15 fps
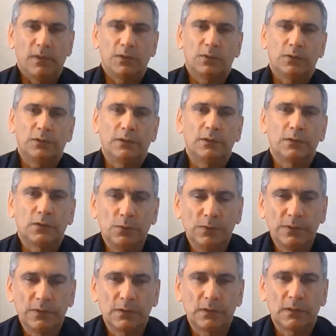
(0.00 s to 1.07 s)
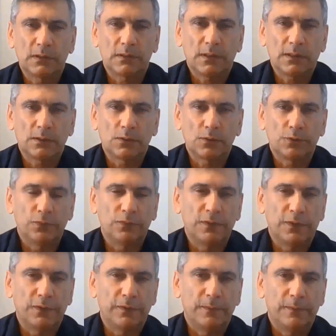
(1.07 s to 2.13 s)
measuring students' success
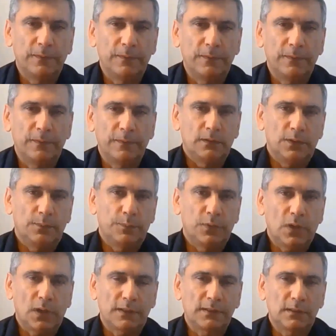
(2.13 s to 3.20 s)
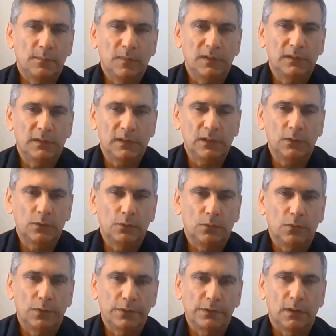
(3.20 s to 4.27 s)
through their proximity
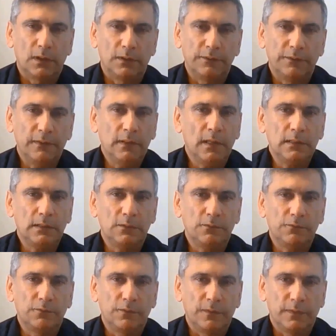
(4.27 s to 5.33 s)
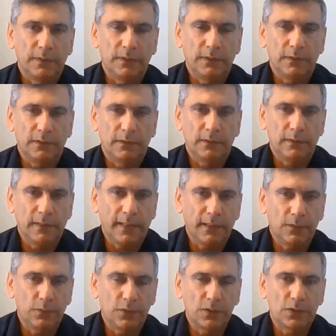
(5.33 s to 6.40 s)
to native
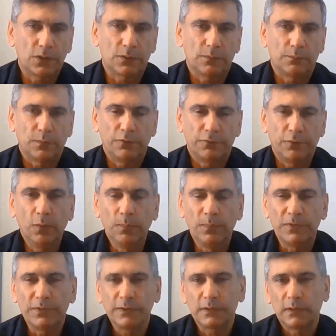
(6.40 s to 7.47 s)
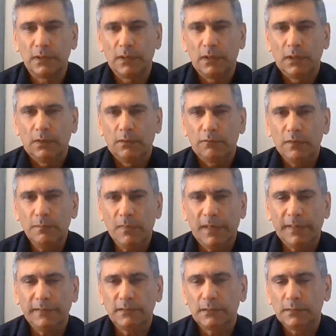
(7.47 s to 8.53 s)
language performance, we
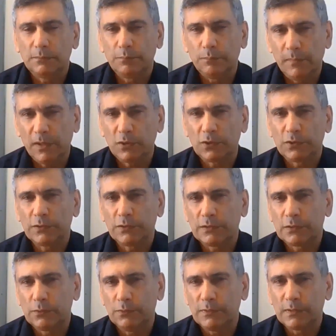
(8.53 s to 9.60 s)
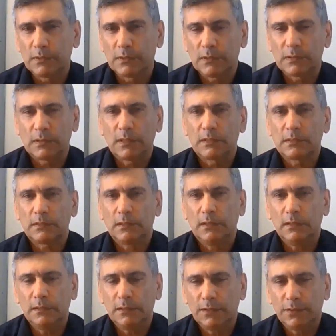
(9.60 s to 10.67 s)
might measure students' success
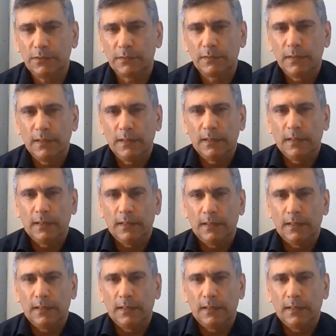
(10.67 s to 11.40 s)
in their